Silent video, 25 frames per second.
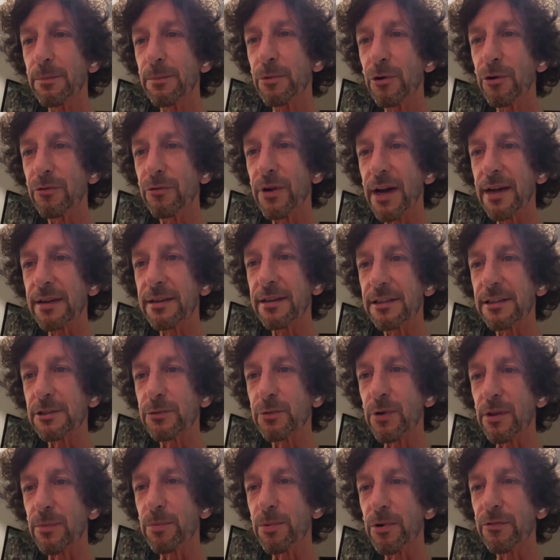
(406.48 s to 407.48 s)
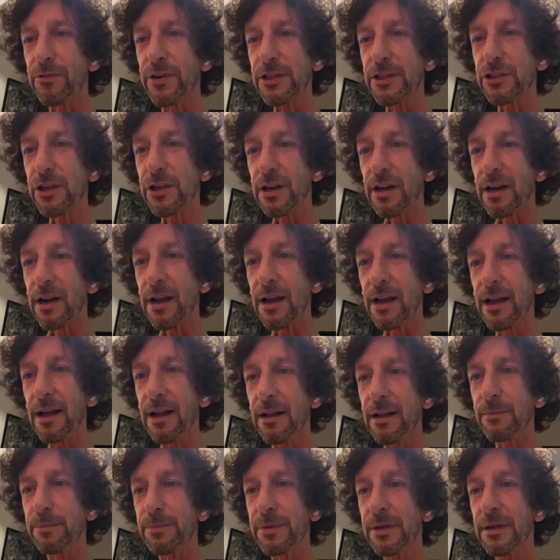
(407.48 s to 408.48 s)
provide us with professional
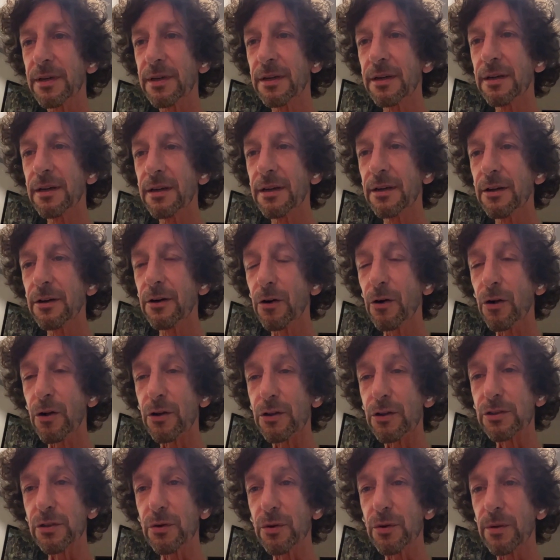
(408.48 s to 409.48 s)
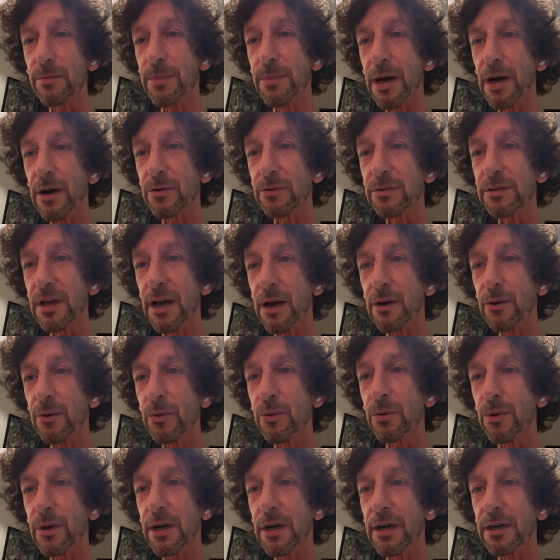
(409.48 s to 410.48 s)
help. Also about
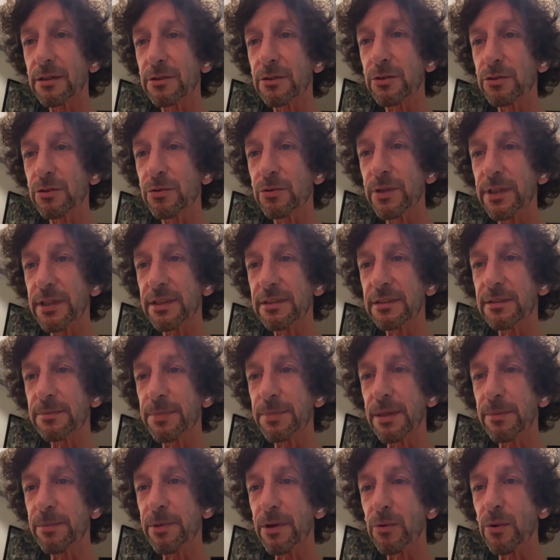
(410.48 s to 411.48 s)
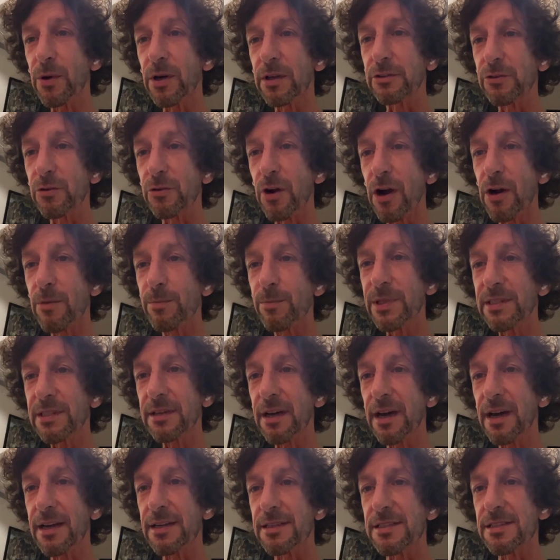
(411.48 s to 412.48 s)
how to treat people who are
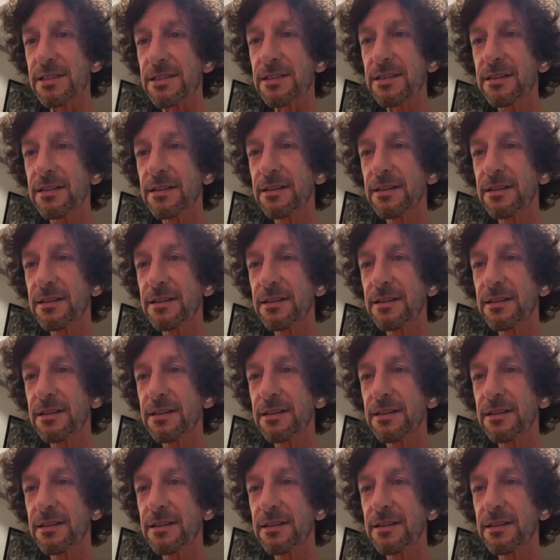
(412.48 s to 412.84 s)
traumatized.